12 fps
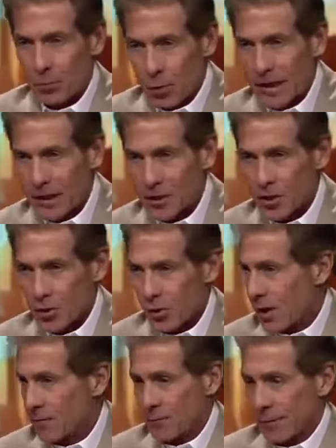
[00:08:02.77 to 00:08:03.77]
him right in
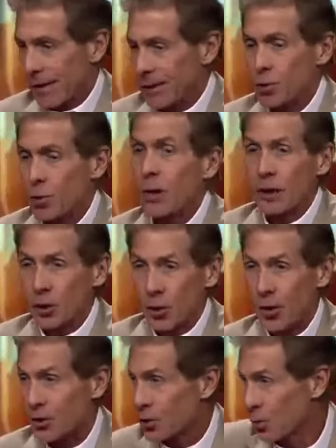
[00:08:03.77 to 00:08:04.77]
stride for like twenty
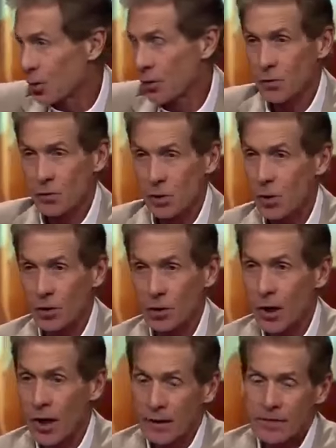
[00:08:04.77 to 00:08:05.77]
yards in one of those long
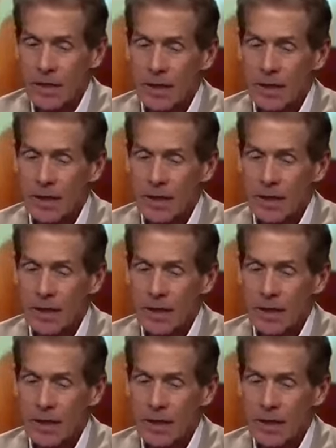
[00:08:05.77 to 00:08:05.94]
drives.